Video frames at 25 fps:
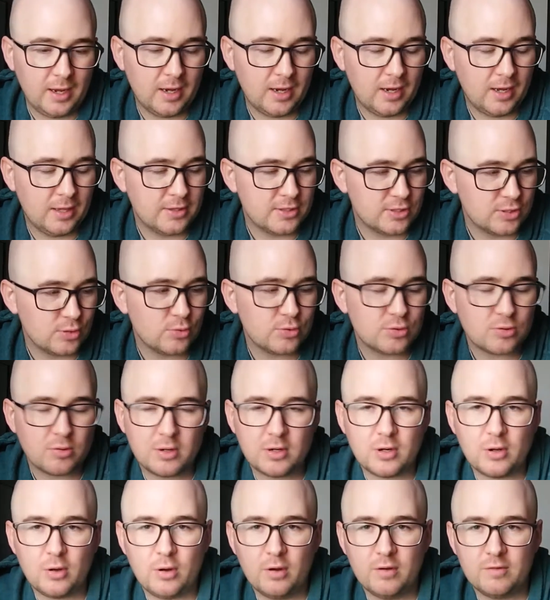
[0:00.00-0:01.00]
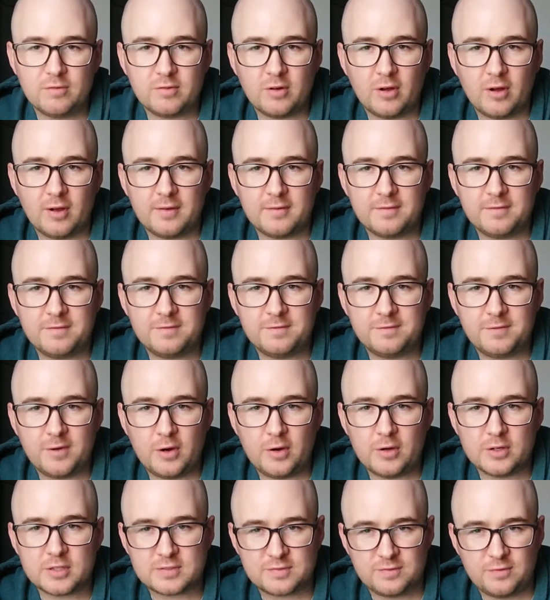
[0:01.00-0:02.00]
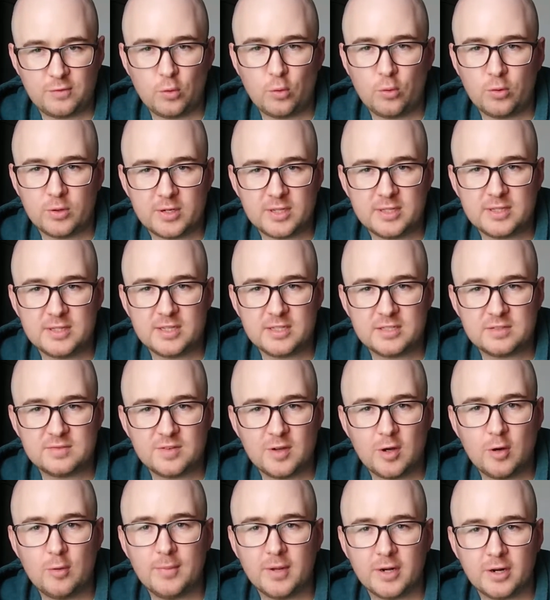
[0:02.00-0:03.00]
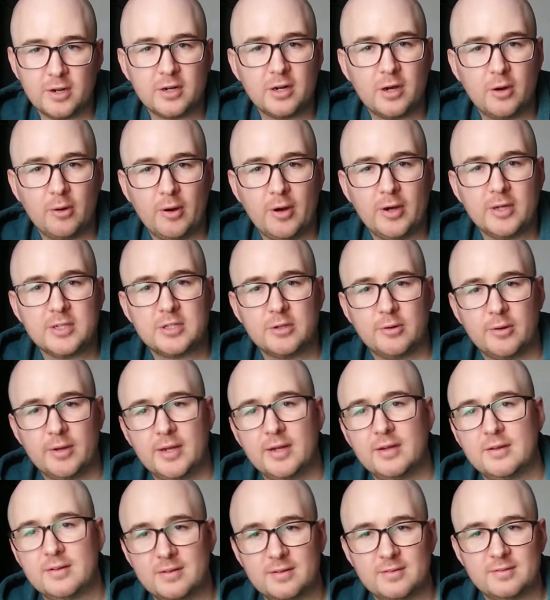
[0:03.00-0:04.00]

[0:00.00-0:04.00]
there's also a lot of like fast forward in this film, and I know I do it